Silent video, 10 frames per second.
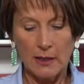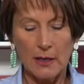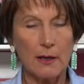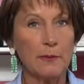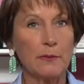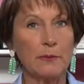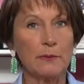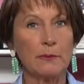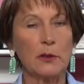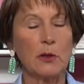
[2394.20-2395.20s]
um,
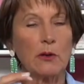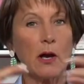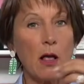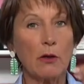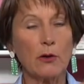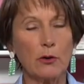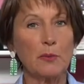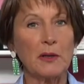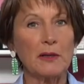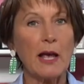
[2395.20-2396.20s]
you know, the color
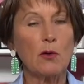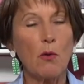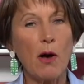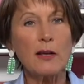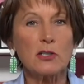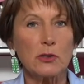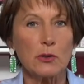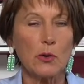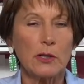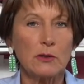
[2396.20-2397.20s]
grouping that you want and just
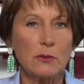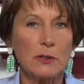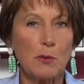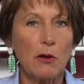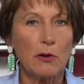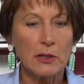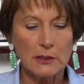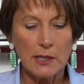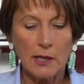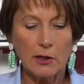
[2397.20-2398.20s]
throw it into a smaller
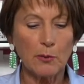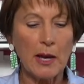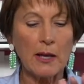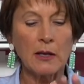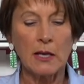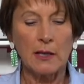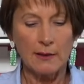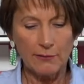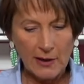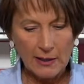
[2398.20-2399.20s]
container. But
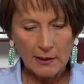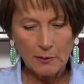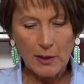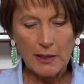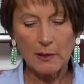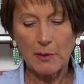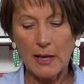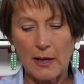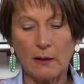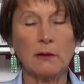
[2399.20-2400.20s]
the Faline buddy
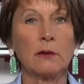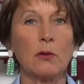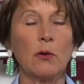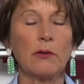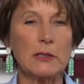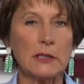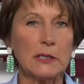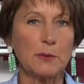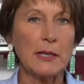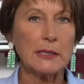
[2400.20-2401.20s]
bag or the
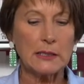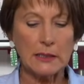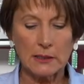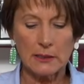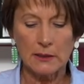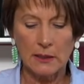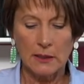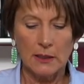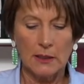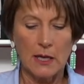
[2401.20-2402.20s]
six by six
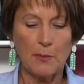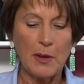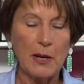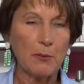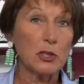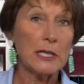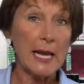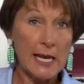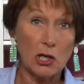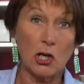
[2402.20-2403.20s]
uh, paper
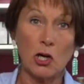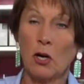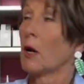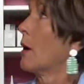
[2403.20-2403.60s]
taker